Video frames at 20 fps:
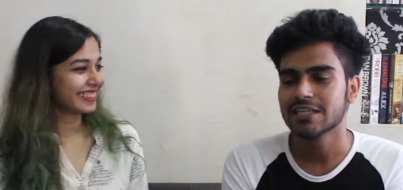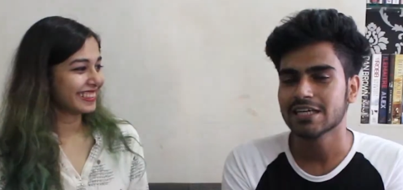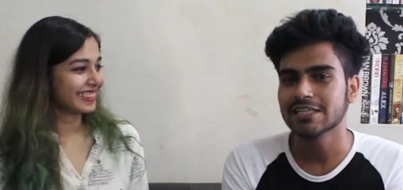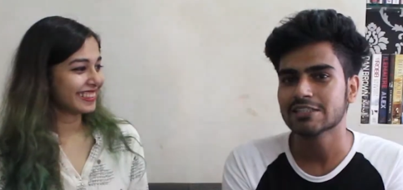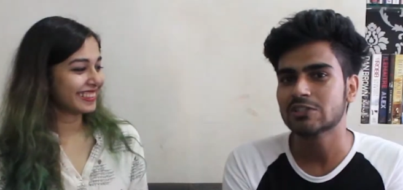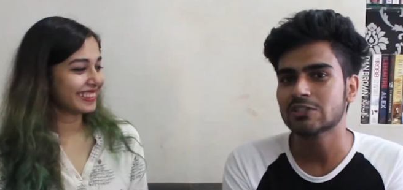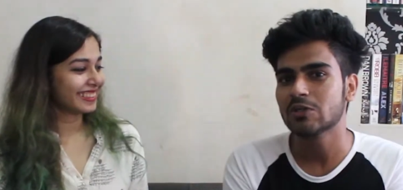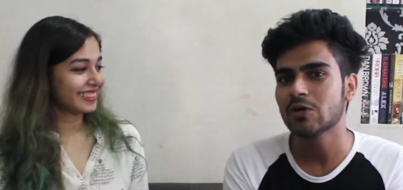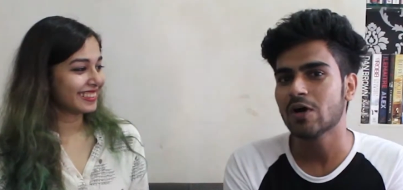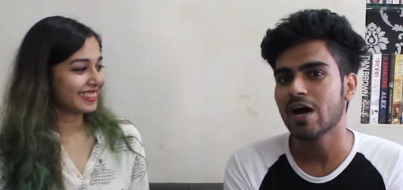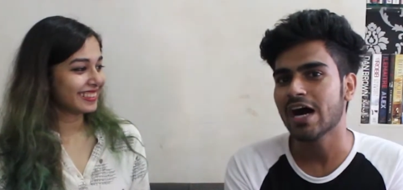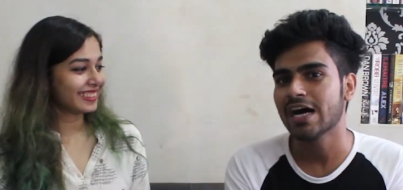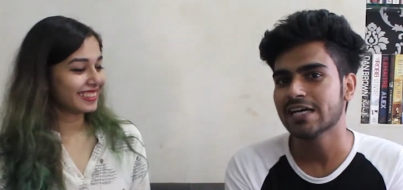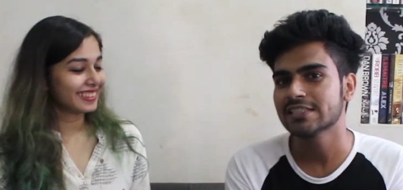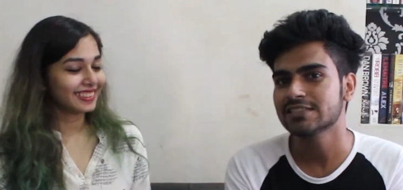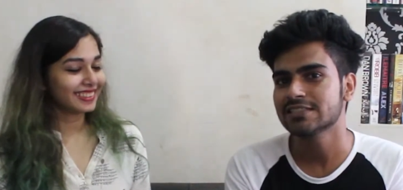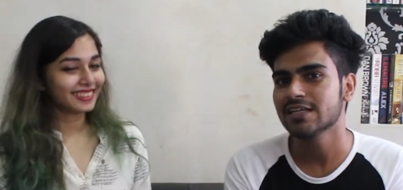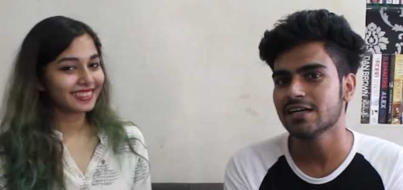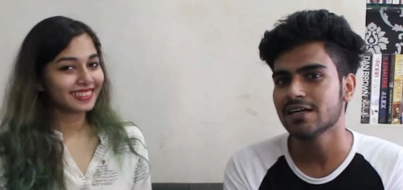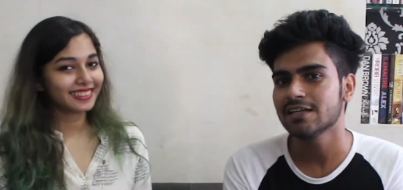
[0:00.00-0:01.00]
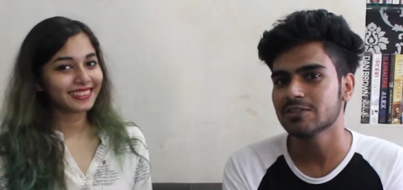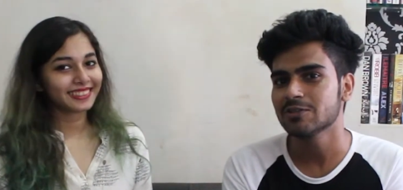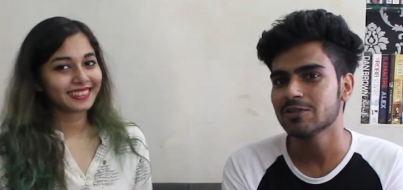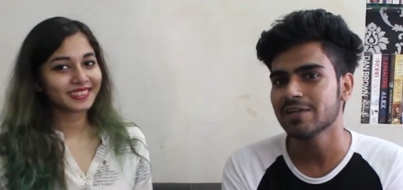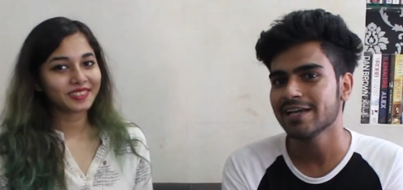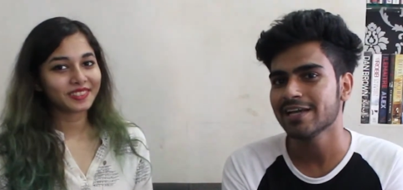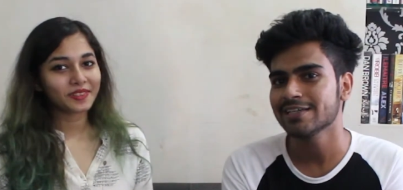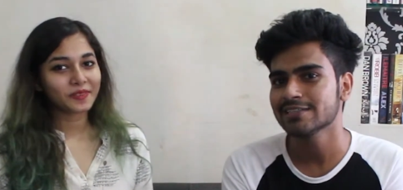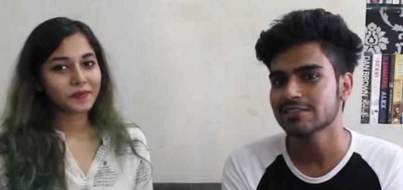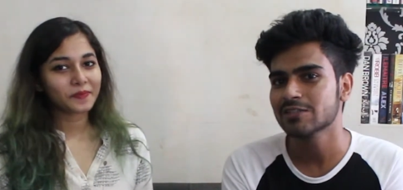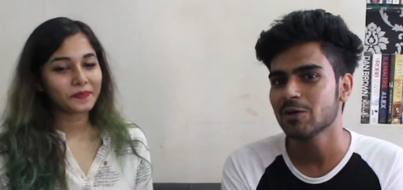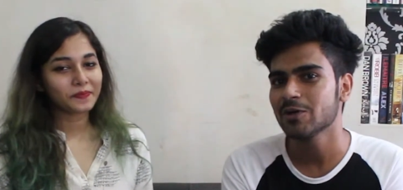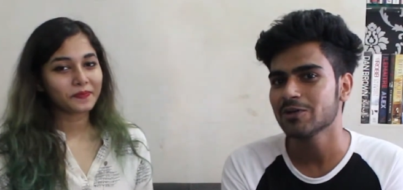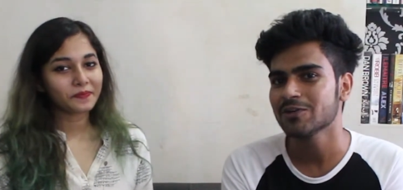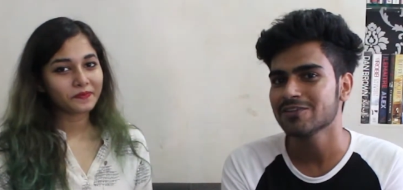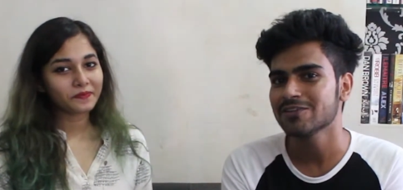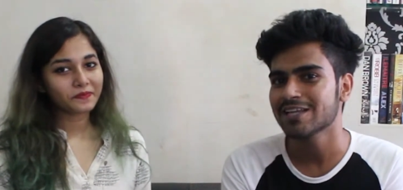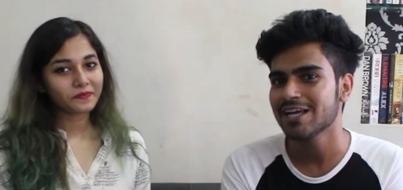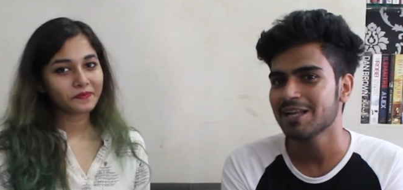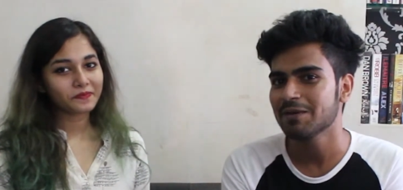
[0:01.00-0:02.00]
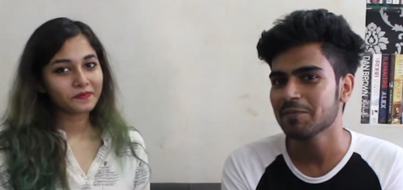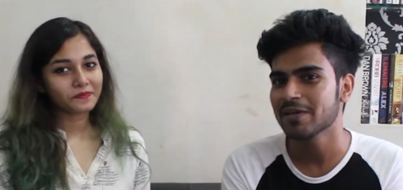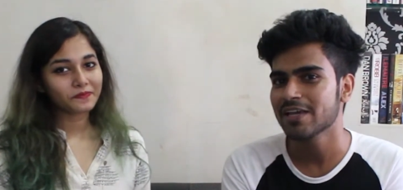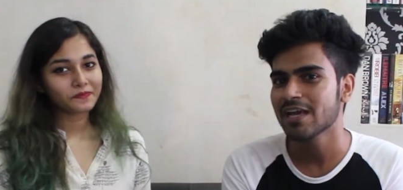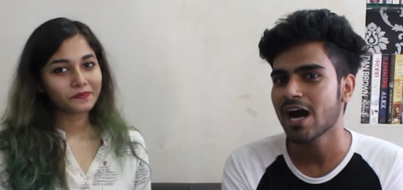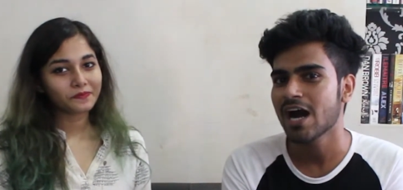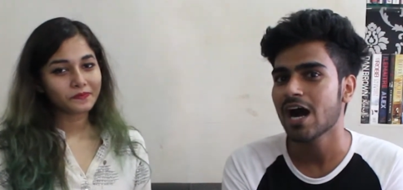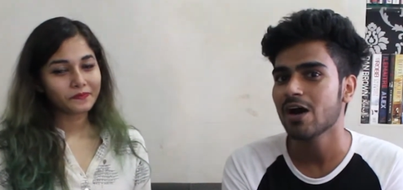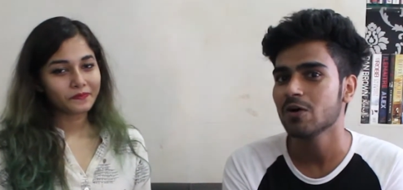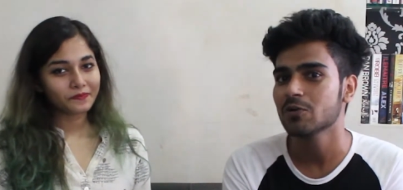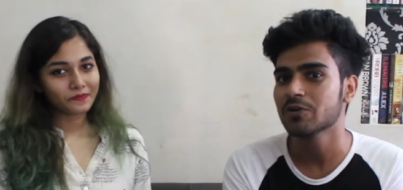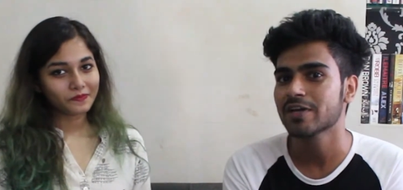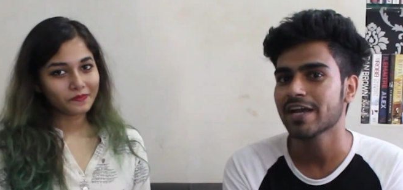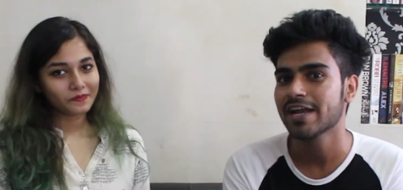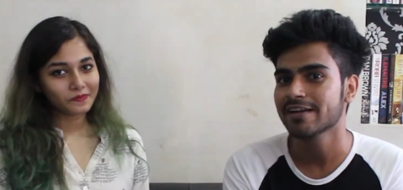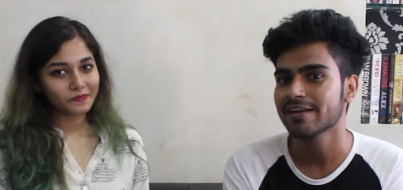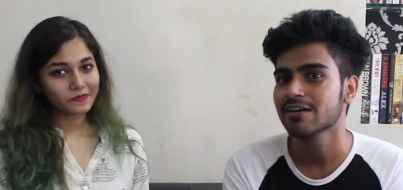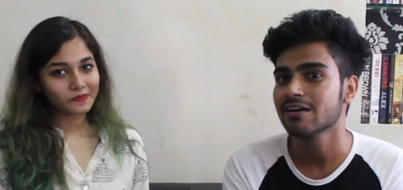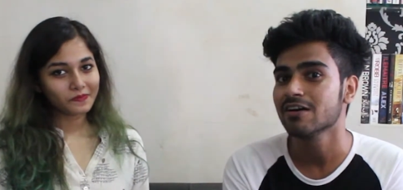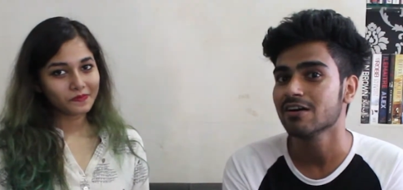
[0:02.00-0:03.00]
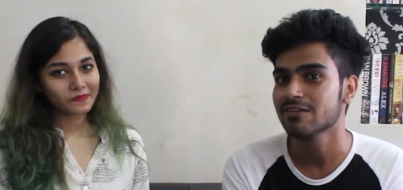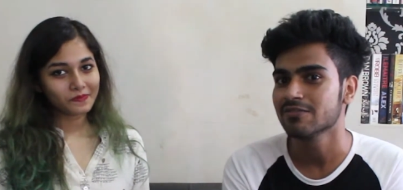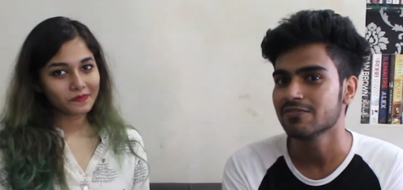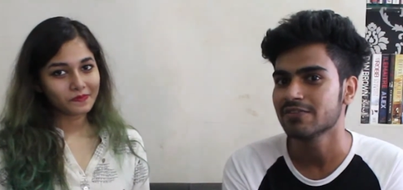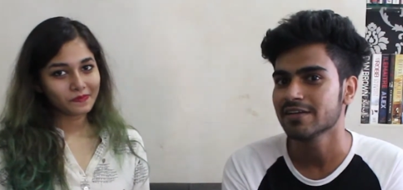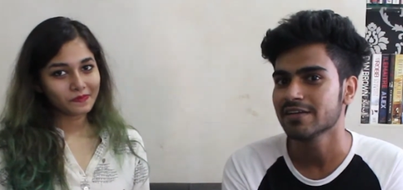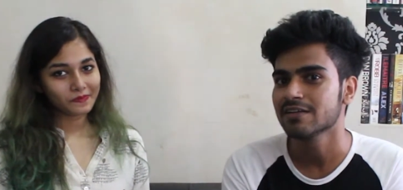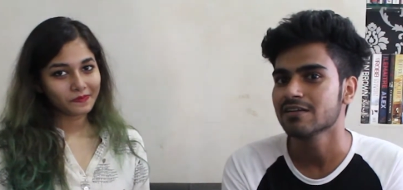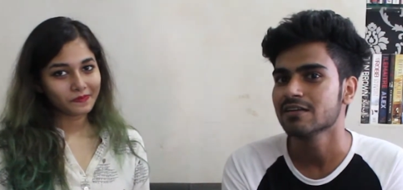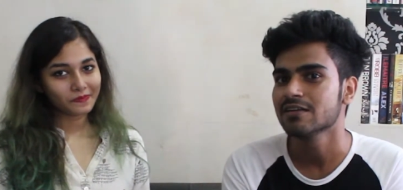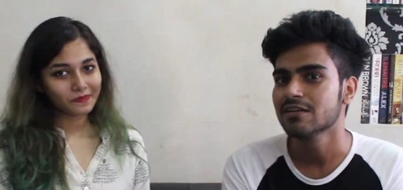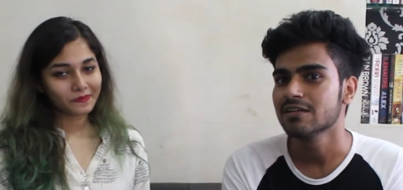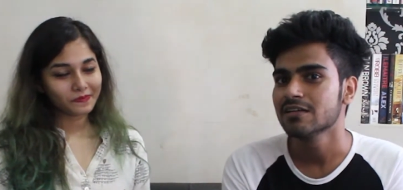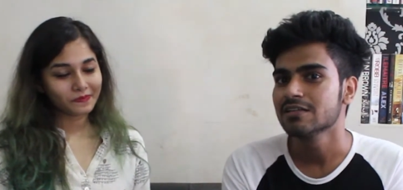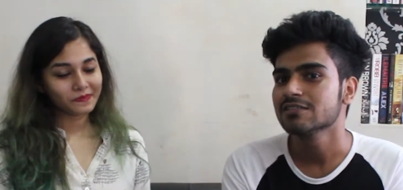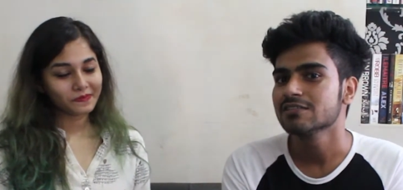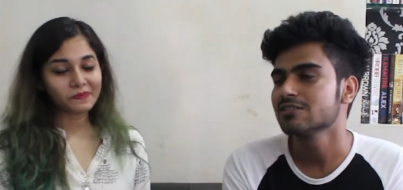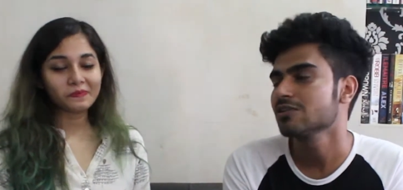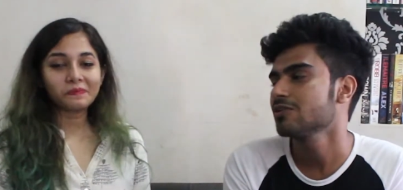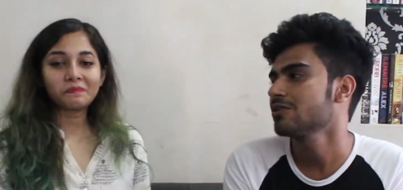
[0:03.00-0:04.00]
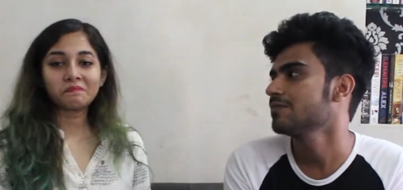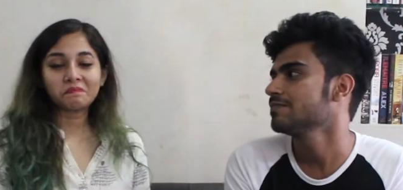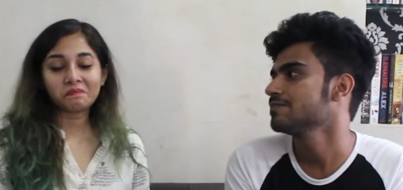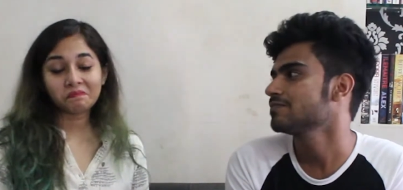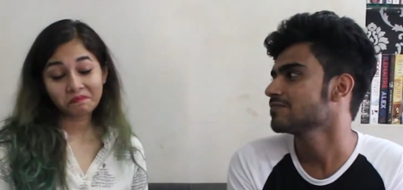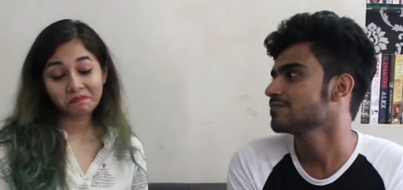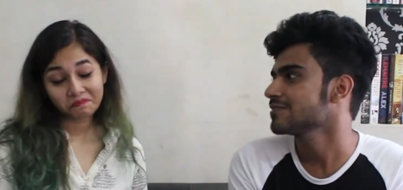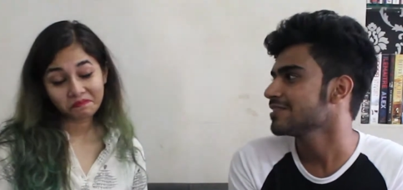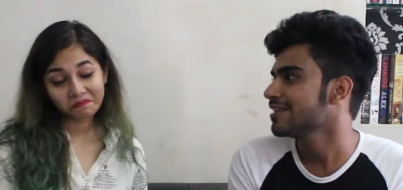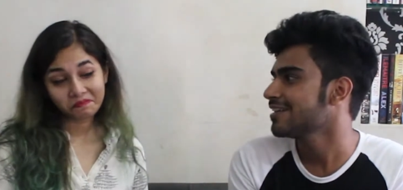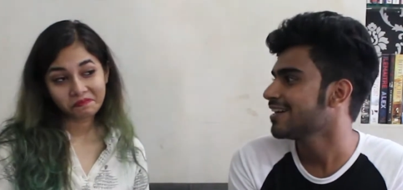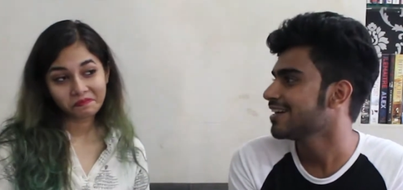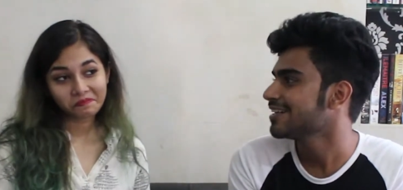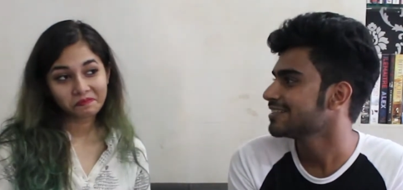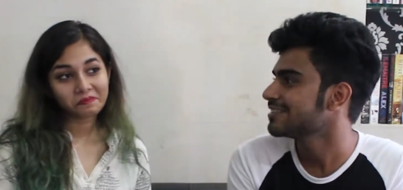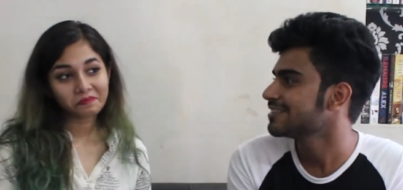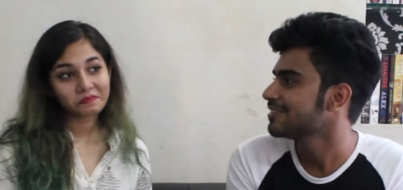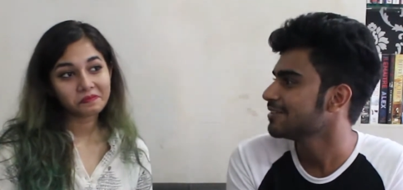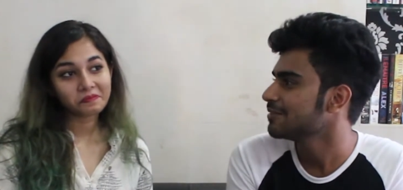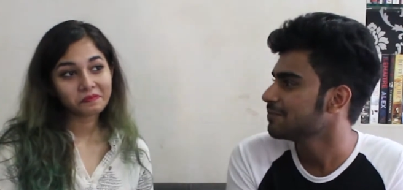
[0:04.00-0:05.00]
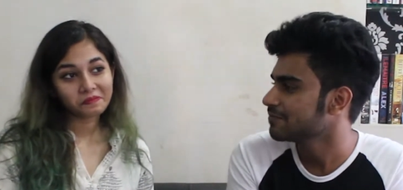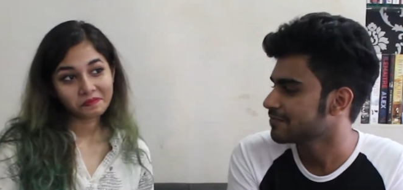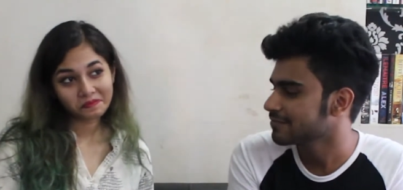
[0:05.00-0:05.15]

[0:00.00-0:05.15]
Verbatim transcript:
Speaker 1: Yeah, so Aastha today is going to tell me how to get a girlfriend. So, Aastha,